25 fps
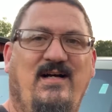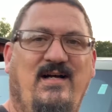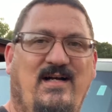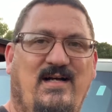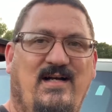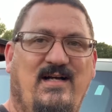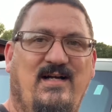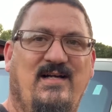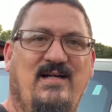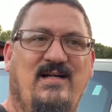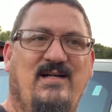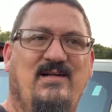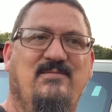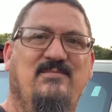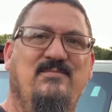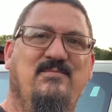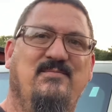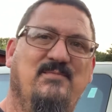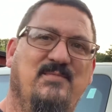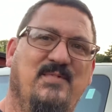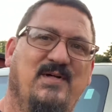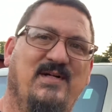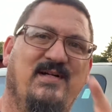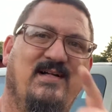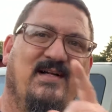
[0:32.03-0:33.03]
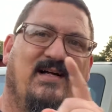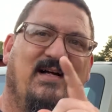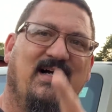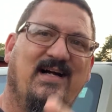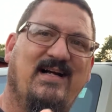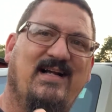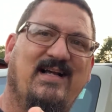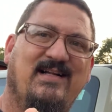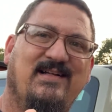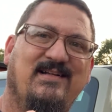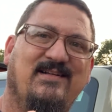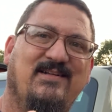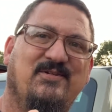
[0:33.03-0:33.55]
But I
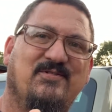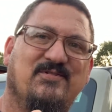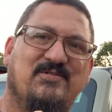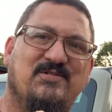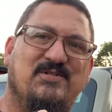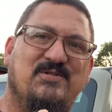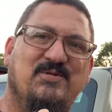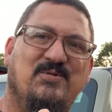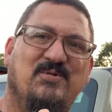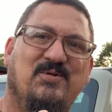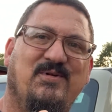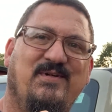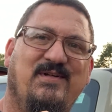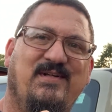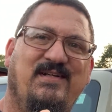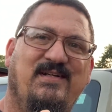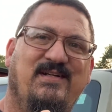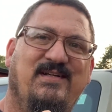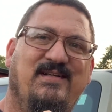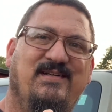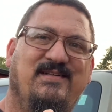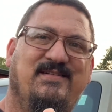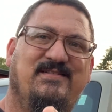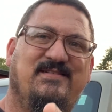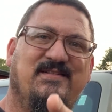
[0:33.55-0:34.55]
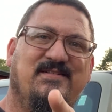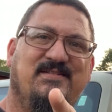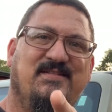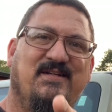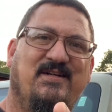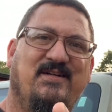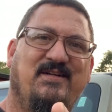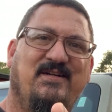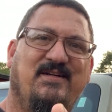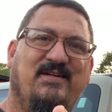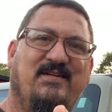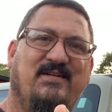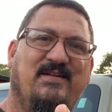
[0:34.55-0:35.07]
got a little story to tell
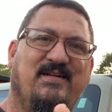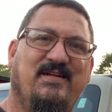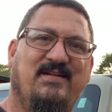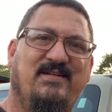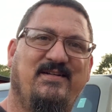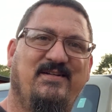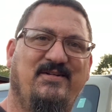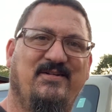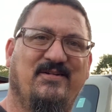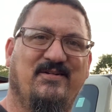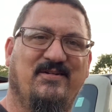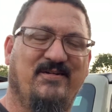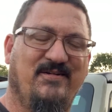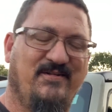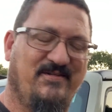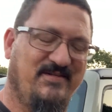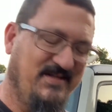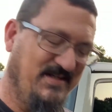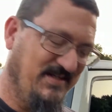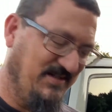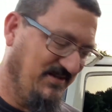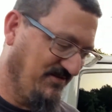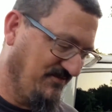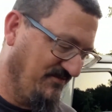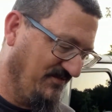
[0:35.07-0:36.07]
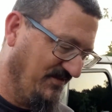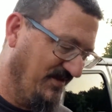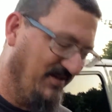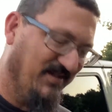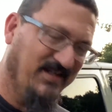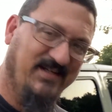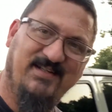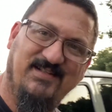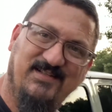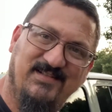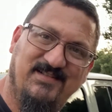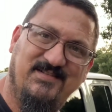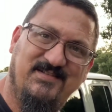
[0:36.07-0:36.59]
you that you're going to think is
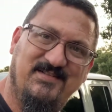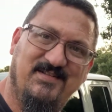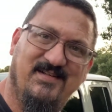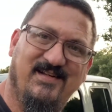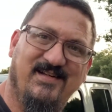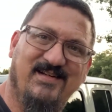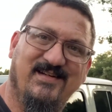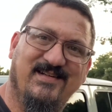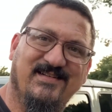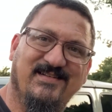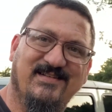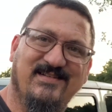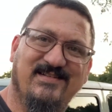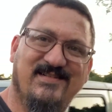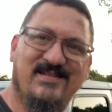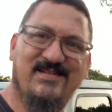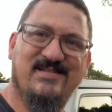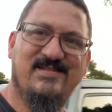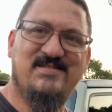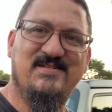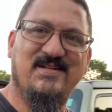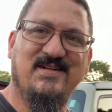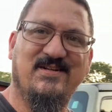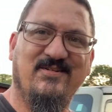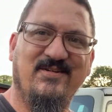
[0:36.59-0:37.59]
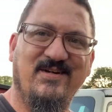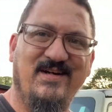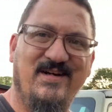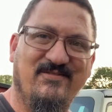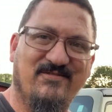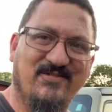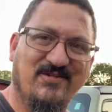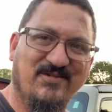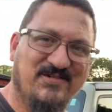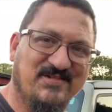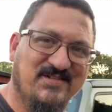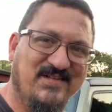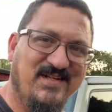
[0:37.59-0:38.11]
funny. Stick around
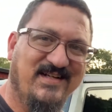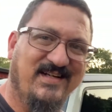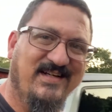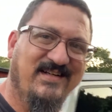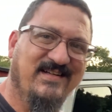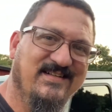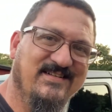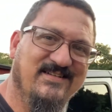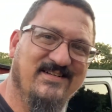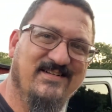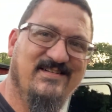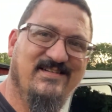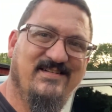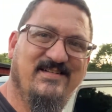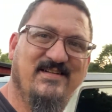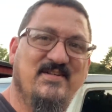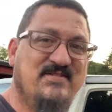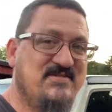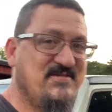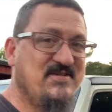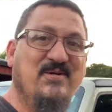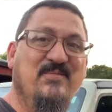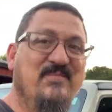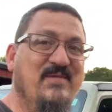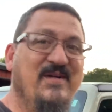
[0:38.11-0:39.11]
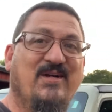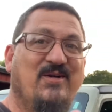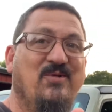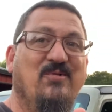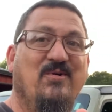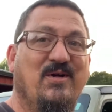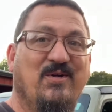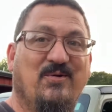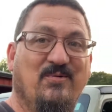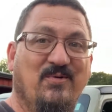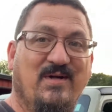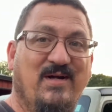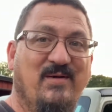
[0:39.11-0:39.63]
for a second. This is going to be a
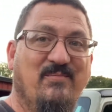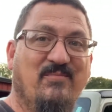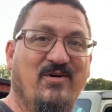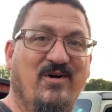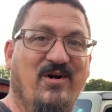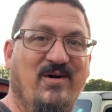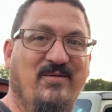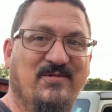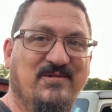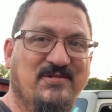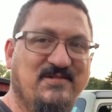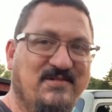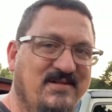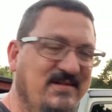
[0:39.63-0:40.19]
quick one, I promise.